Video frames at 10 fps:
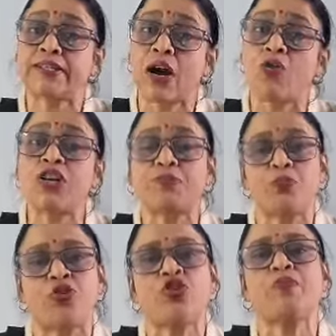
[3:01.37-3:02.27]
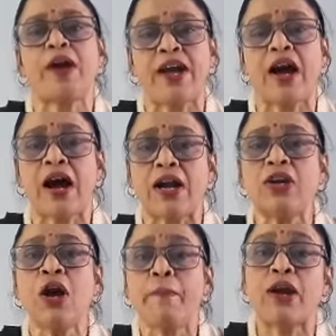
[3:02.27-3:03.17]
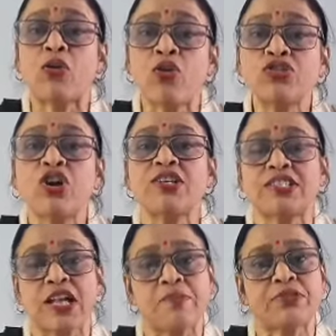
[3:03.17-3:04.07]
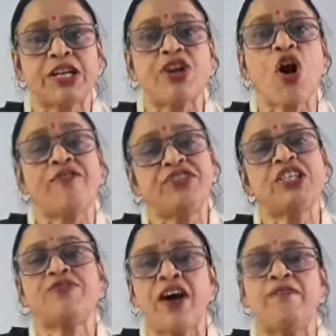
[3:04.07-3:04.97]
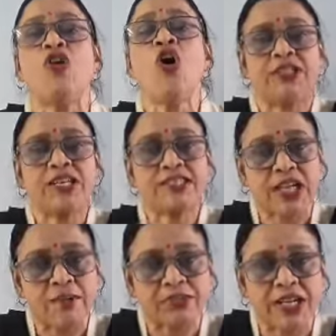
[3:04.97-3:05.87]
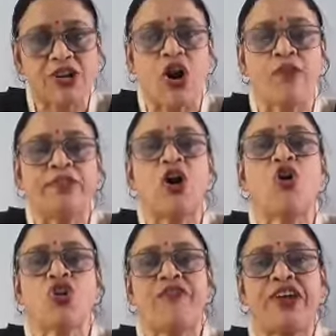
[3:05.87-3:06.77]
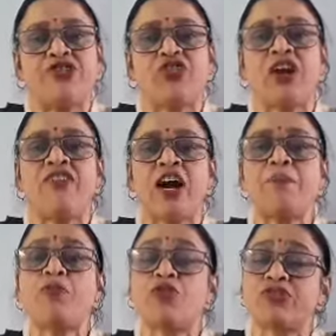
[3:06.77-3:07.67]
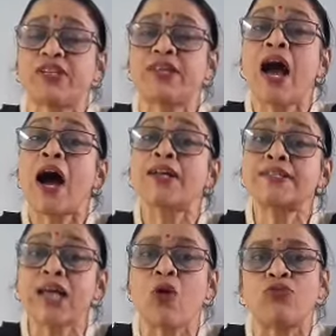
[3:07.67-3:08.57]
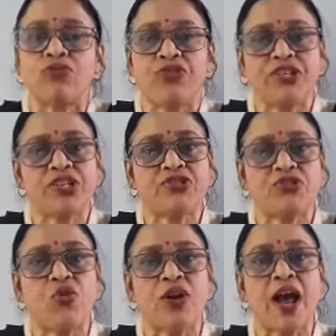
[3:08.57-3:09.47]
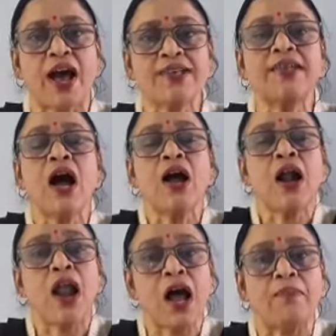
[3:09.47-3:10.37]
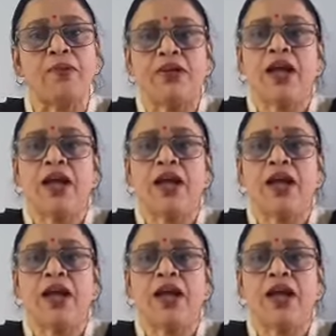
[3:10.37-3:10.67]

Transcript: sound is produced by a heart by closing or slum of this valve. This slum of the aurioventricular valve produces a sound which is known as lub,